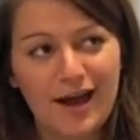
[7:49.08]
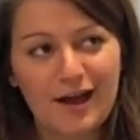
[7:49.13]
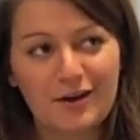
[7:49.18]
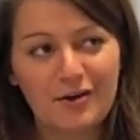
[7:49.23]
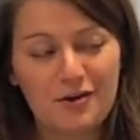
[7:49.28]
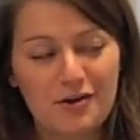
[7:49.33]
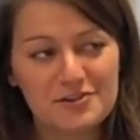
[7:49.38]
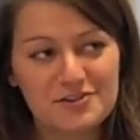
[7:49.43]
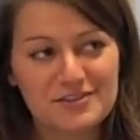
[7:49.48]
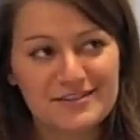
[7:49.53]

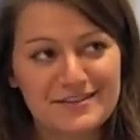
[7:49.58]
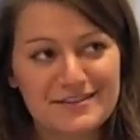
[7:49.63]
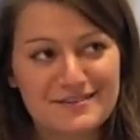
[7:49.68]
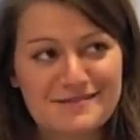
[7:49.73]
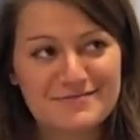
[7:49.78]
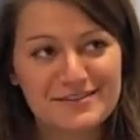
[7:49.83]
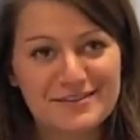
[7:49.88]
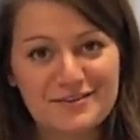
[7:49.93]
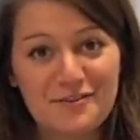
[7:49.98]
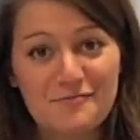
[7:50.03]
Gosh, there
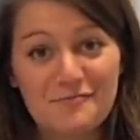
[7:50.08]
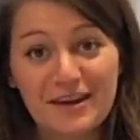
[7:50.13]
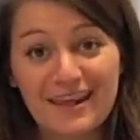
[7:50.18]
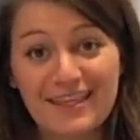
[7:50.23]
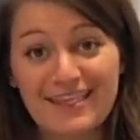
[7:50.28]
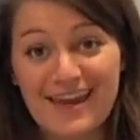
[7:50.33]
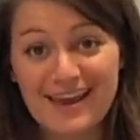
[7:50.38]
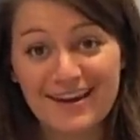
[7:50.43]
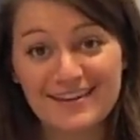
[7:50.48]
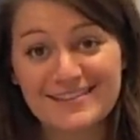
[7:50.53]
are so many
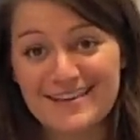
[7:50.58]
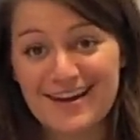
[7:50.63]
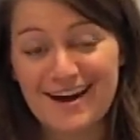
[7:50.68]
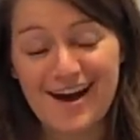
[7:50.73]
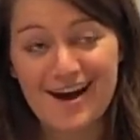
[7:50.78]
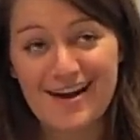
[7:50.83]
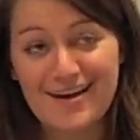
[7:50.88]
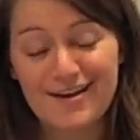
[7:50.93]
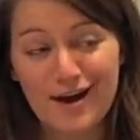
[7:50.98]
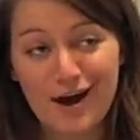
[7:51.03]
things that
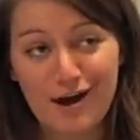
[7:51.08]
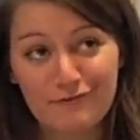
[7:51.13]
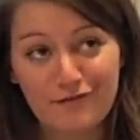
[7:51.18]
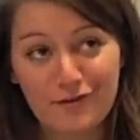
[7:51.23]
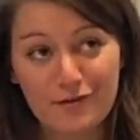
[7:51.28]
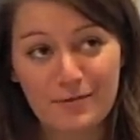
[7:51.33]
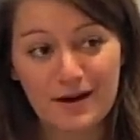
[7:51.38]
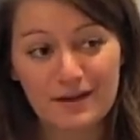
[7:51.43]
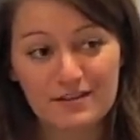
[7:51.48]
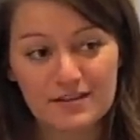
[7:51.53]
I love
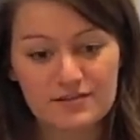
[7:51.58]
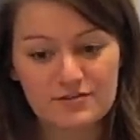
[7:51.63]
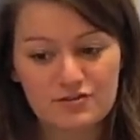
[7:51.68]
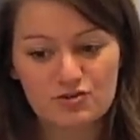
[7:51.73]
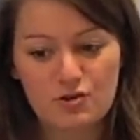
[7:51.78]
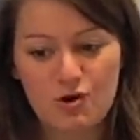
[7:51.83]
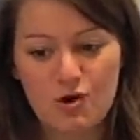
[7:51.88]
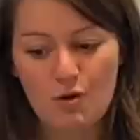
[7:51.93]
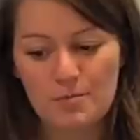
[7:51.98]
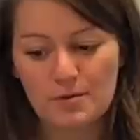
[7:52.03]
about this
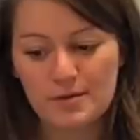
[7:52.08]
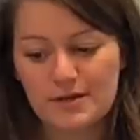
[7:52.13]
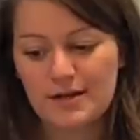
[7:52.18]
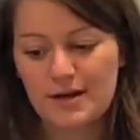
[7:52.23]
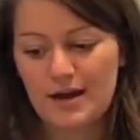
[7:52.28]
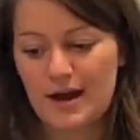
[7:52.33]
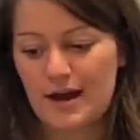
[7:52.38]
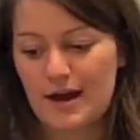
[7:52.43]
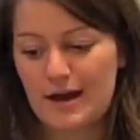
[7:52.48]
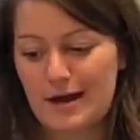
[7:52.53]
job.
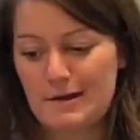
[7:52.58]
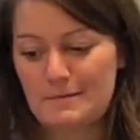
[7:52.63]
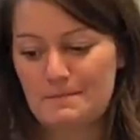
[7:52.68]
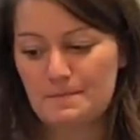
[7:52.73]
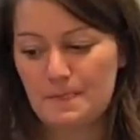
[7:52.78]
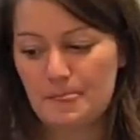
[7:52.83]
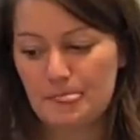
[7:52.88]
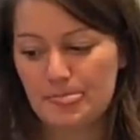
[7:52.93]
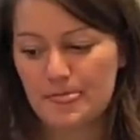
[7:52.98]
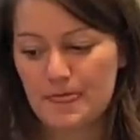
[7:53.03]

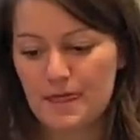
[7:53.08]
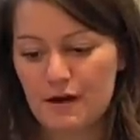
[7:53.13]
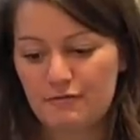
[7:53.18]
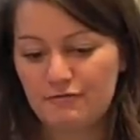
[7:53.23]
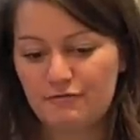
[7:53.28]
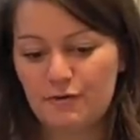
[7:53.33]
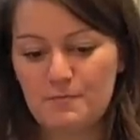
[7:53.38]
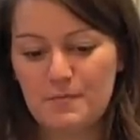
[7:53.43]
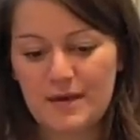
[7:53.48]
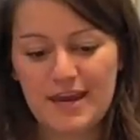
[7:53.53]

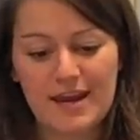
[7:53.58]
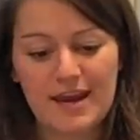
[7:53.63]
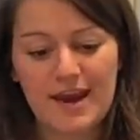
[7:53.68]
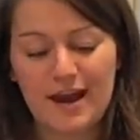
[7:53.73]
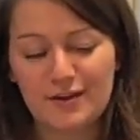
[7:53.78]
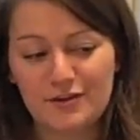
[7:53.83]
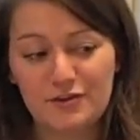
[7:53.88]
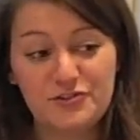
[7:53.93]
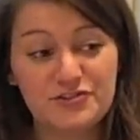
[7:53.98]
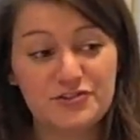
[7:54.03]
For me, I
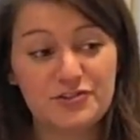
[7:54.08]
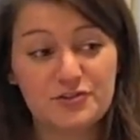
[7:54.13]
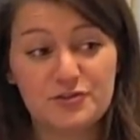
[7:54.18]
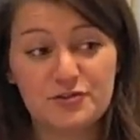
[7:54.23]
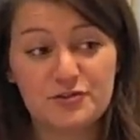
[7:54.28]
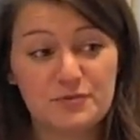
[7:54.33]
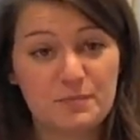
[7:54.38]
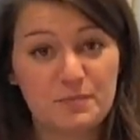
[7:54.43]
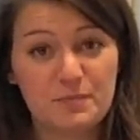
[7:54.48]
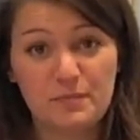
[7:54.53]
used to
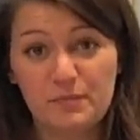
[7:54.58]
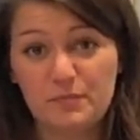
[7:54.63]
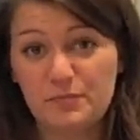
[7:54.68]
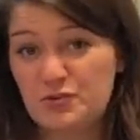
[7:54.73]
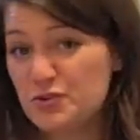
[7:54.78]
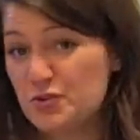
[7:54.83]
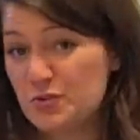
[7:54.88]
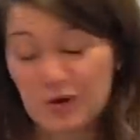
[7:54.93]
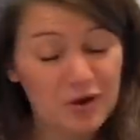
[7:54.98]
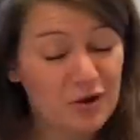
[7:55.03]

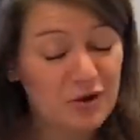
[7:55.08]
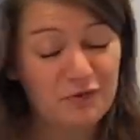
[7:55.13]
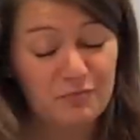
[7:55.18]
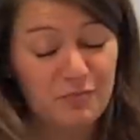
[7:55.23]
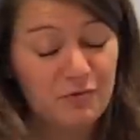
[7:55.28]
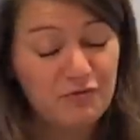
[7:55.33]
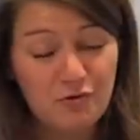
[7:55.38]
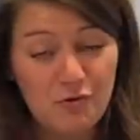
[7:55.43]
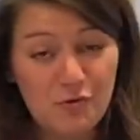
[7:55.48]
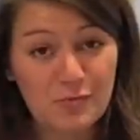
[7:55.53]
do a lot of
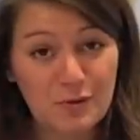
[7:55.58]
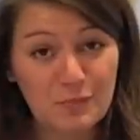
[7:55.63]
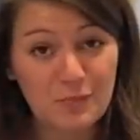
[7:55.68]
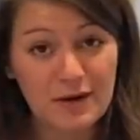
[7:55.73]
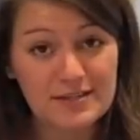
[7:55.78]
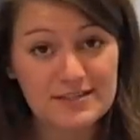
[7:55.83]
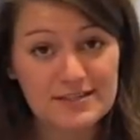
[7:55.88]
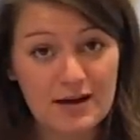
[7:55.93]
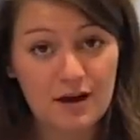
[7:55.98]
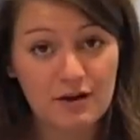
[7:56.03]
performing
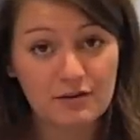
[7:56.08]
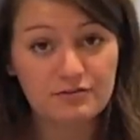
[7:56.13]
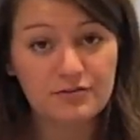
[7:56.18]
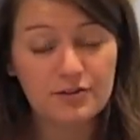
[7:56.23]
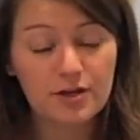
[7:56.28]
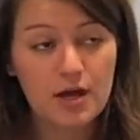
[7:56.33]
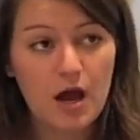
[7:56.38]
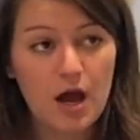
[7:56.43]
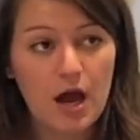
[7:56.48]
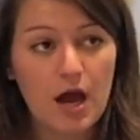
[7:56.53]
myself,
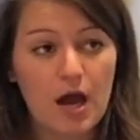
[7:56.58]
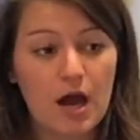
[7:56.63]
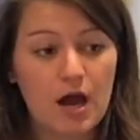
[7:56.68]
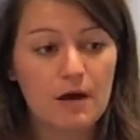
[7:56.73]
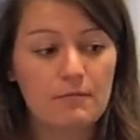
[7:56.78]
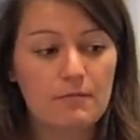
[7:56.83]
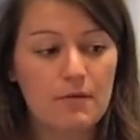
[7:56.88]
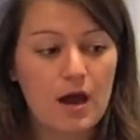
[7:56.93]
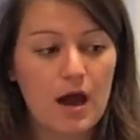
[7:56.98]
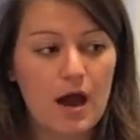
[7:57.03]

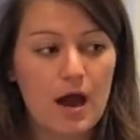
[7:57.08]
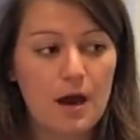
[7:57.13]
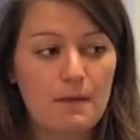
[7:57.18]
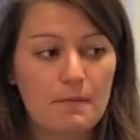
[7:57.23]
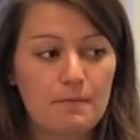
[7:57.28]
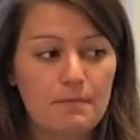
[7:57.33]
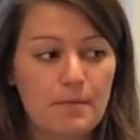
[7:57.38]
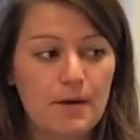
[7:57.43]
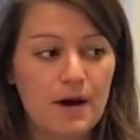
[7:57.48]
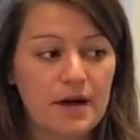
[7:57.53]

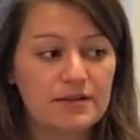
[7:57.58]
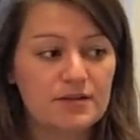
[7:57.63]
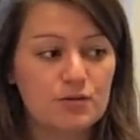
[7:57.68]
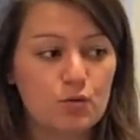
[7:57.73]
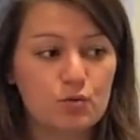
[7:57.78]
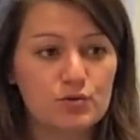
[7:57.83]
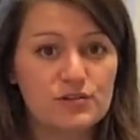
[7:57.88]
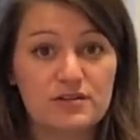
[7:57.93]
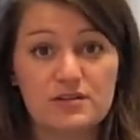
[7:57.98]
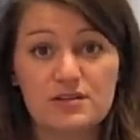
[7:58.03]
but
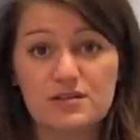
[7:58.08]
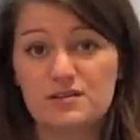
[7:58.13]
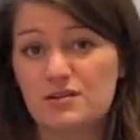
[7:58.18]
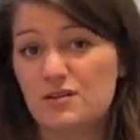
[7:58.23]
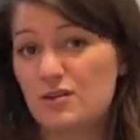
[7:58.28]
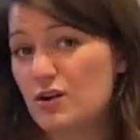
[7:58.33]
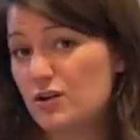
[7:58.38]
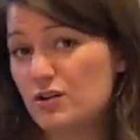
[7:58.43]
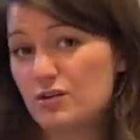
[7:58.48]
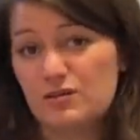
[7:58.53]
also did
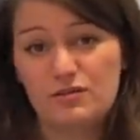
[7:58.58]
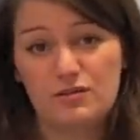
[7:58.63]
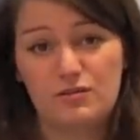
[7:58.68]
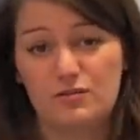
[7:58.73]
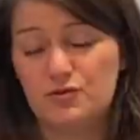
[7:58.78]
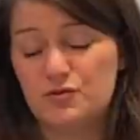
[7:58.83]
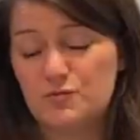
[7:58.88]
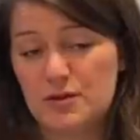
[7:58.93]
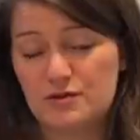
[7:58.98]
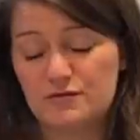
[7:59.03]
a
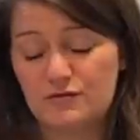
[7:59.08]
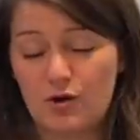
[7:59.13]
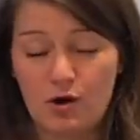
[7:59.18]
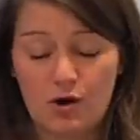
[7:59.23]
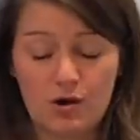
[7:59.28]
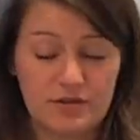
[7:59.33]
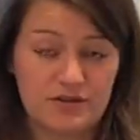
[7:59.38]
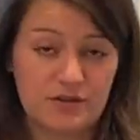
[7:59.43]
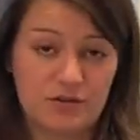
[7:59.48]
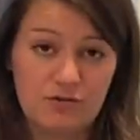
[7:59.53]
huge amount of
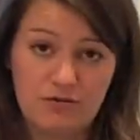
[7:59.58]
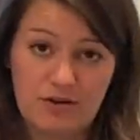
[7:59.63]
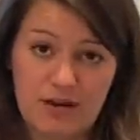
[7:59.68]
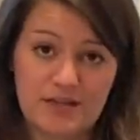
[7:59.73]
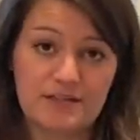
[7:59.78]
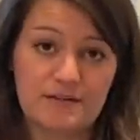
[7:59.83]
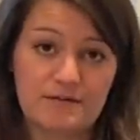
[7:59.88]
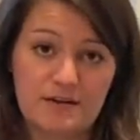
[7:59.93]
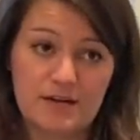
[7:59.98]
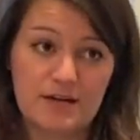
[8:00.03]
art and
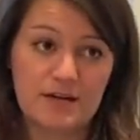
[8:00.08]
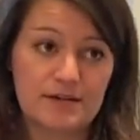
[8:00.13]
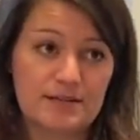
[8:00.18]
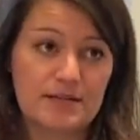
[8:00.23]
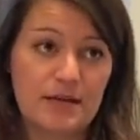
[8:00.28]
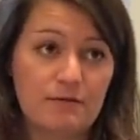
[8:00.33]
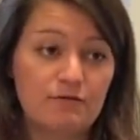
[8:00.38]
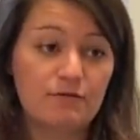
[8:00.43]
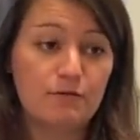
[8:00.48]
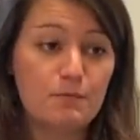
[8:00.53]
creative things.
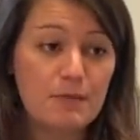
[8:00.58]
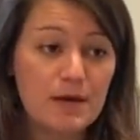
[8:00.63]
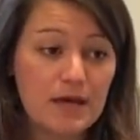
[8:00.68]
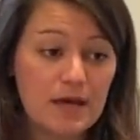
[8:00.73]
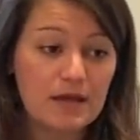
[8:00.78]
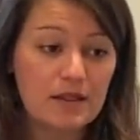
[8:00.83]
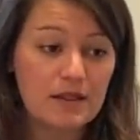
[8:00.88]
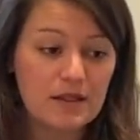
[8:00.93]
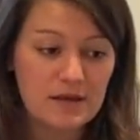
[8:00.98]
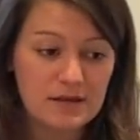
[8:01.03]
And for
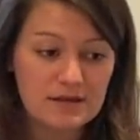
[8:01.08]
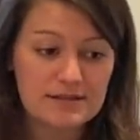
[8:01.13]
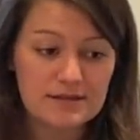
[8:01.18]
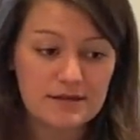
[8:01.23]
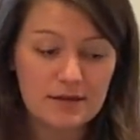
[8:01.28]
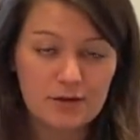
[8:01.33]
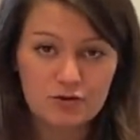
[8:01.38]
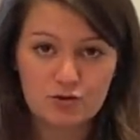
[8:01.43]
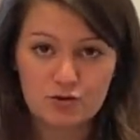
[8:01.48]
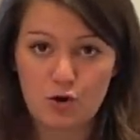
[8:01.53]
me, this
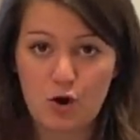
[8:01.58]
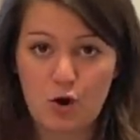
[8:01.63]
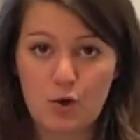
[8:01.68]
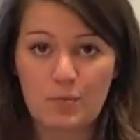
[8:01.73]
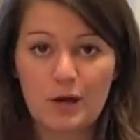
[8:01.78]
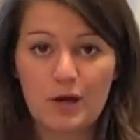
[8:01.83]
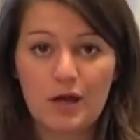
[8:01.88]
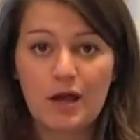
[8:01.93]
job